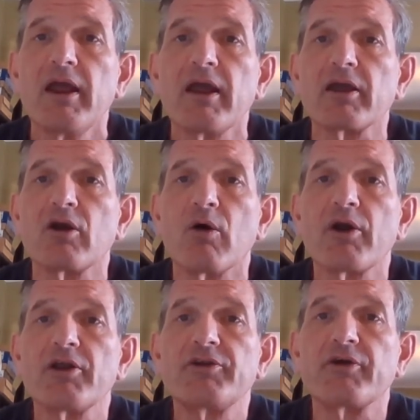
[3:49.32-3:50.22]
and go
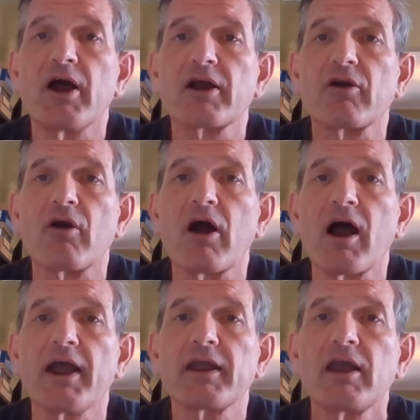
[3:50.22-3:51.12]
on a trek or a
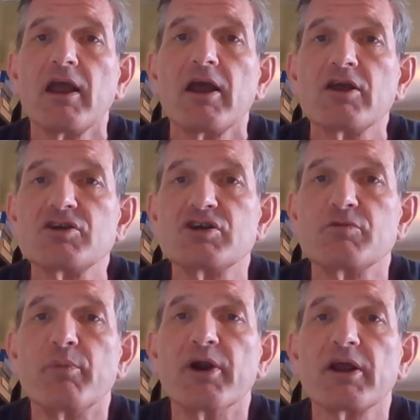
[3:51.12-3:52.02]
hike, you
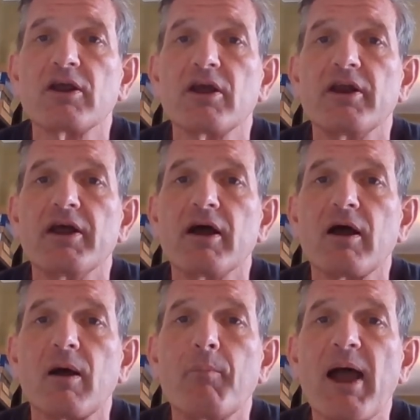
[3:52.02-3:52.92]
should bring
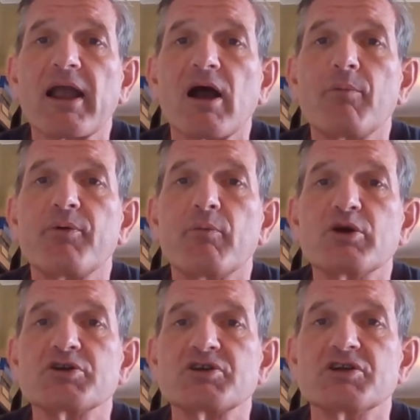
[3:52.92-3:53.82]
a backup
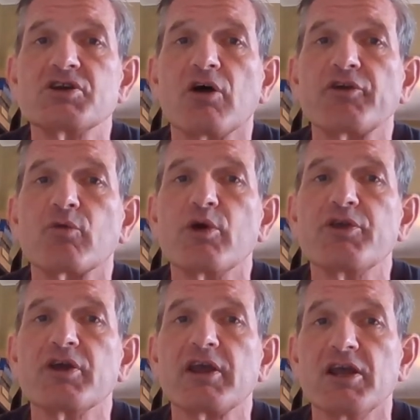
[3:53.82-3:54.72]
emergency shelter with
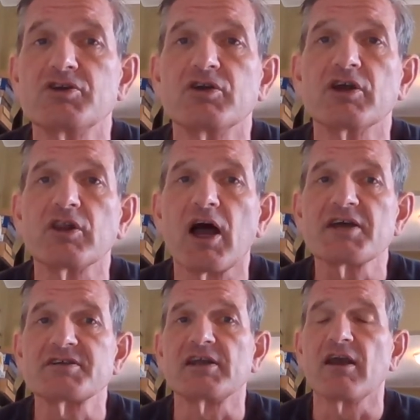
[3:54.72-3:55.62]
you in case you get
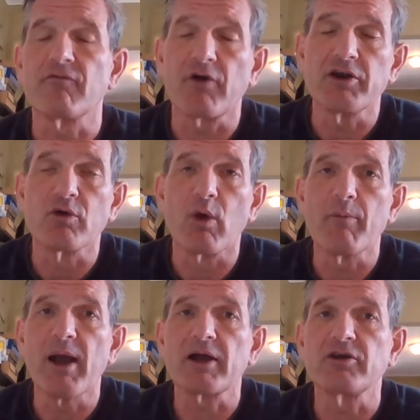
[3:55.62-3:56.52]
lost and can't find your way
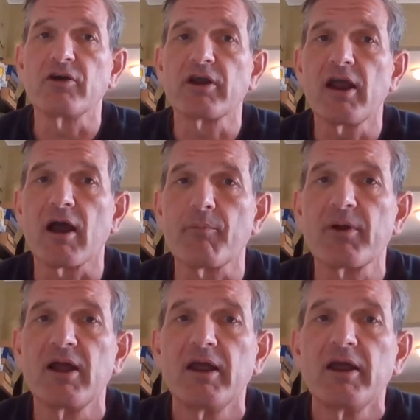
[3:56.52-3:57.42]
back to your camp.
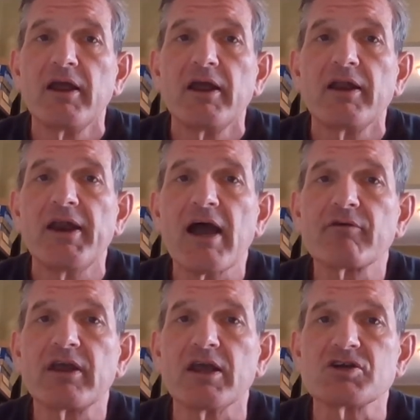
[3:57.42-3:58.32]

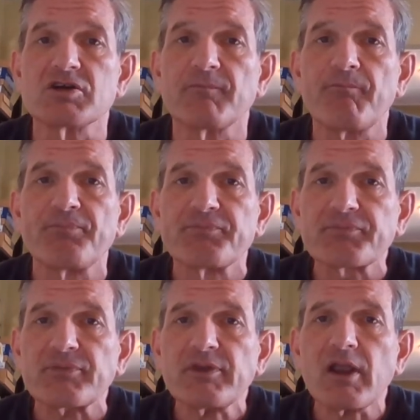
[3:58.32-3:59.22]
Navigation,
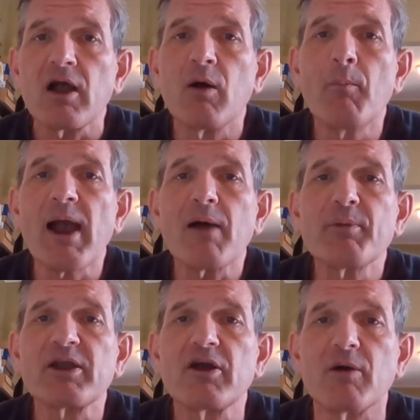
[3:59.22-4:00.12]
a map
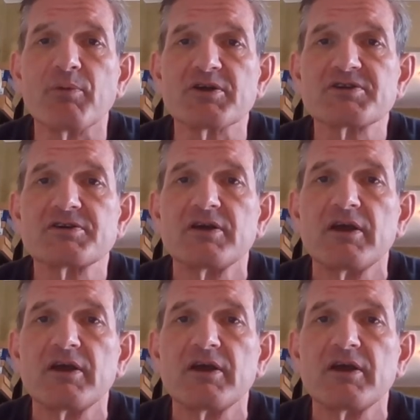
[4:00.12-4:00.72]
and compass,